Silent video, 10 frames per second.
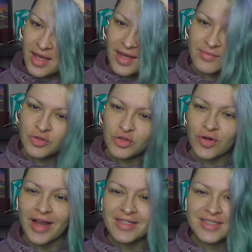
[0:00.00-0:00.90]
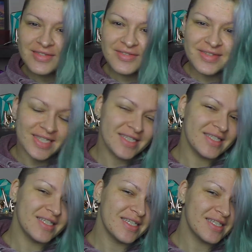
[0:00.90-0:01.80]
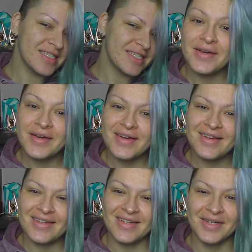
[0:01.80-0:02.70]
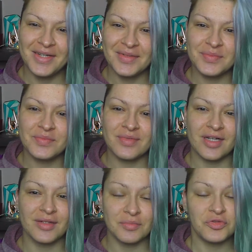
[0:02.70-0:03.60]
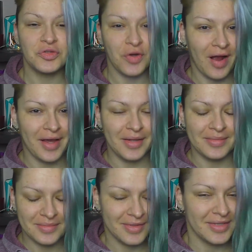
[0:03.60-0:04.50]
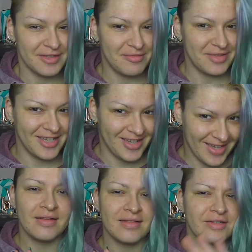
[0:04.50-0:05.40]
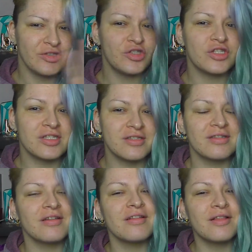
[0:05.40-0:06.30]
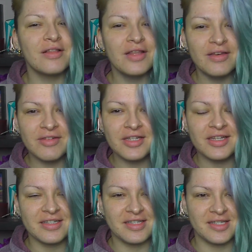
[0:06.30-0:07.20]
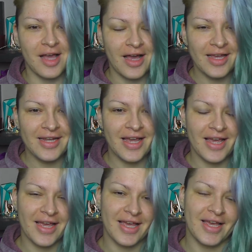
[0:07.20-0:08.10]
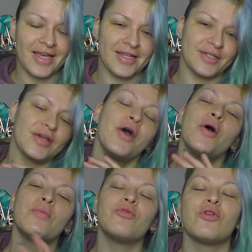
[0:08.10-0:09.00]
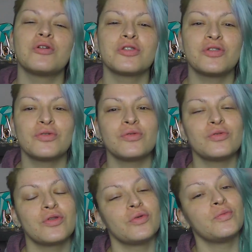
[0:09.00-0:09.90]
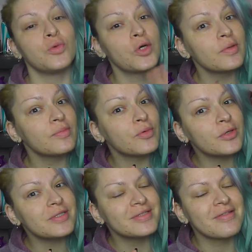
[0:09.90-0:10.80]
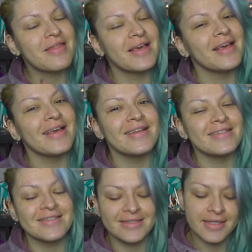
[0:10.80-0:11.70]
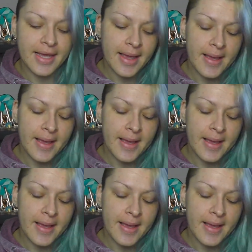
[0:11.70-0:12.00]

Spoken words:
I'm trying to fix this. I'm trying, believe me. Let's just leave it aside and move on to the more important things.